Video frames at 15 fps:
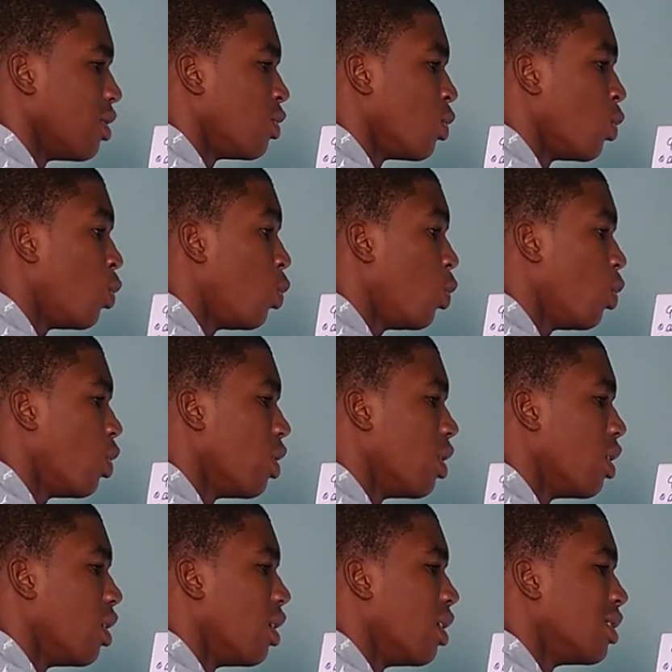To who?
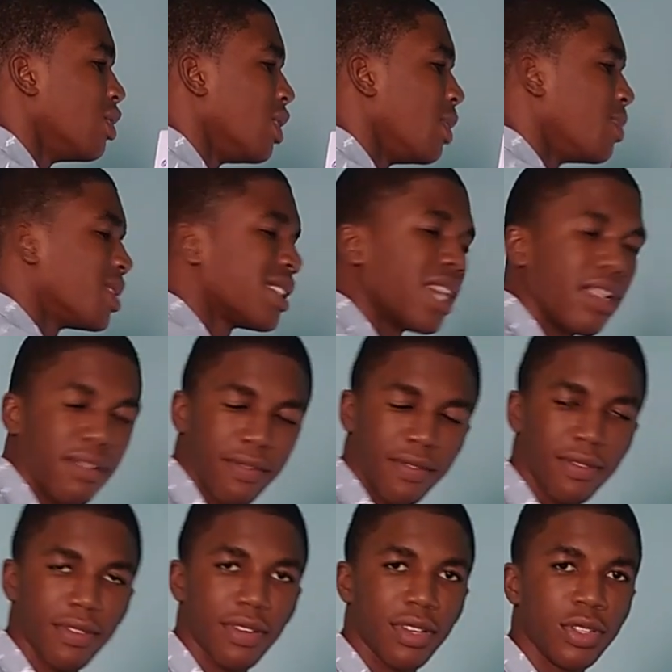To himself.
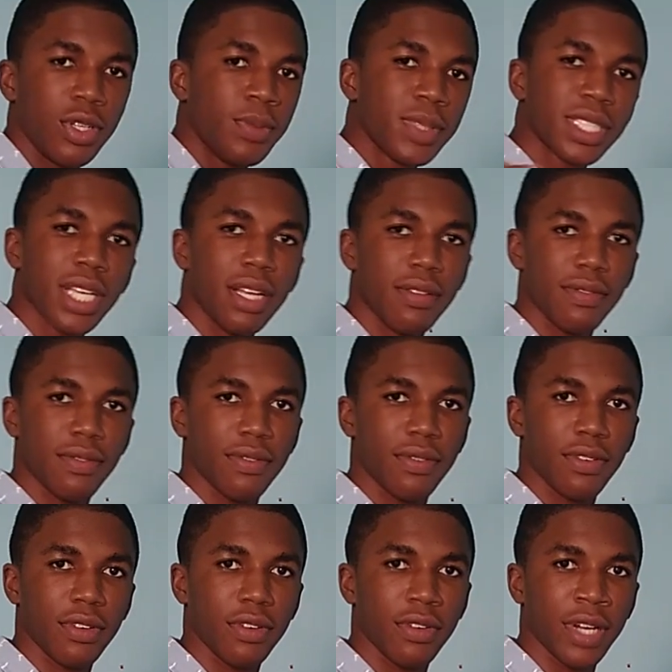To himself.
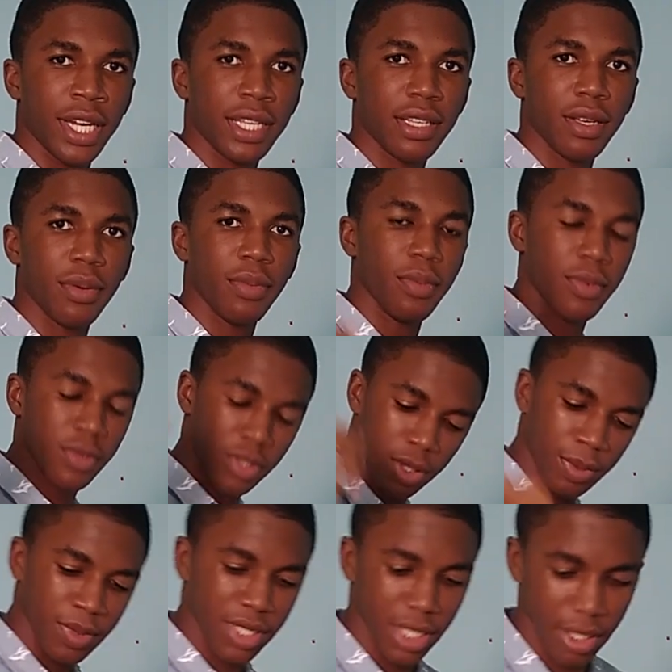Right? To
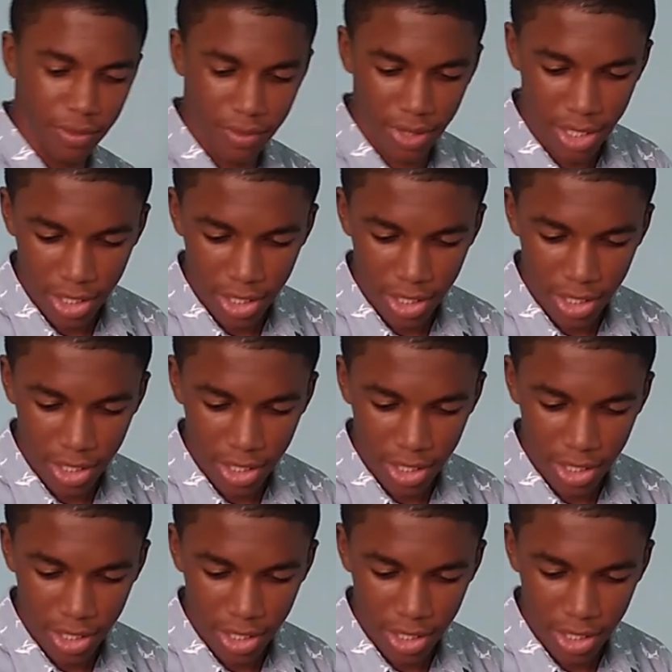himself.